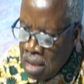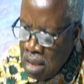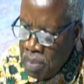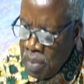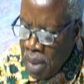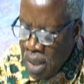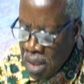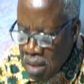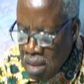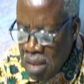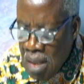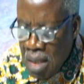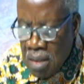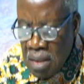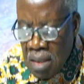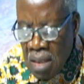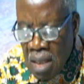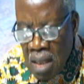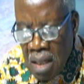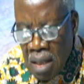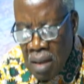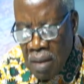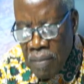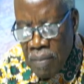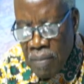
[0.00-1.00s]
ma se
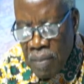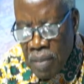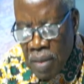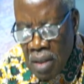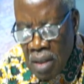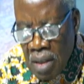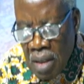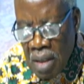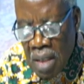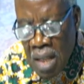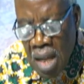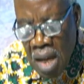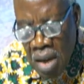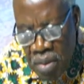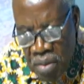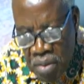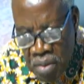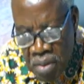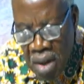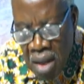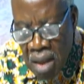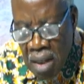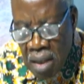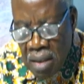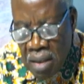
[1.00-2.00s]
se yen
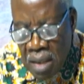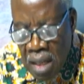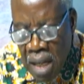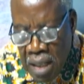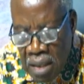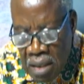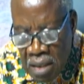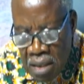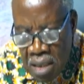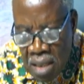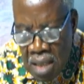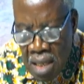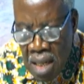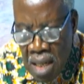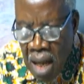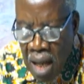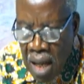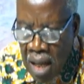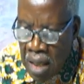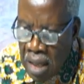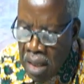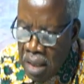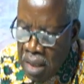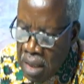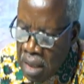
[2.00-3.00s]
hwe na de a
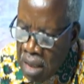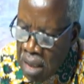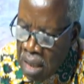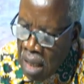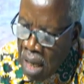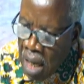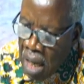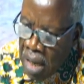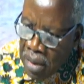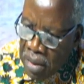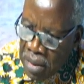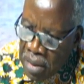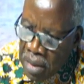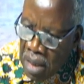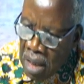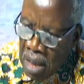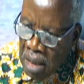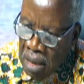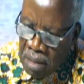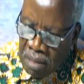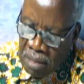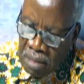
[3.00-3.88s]
ye de aye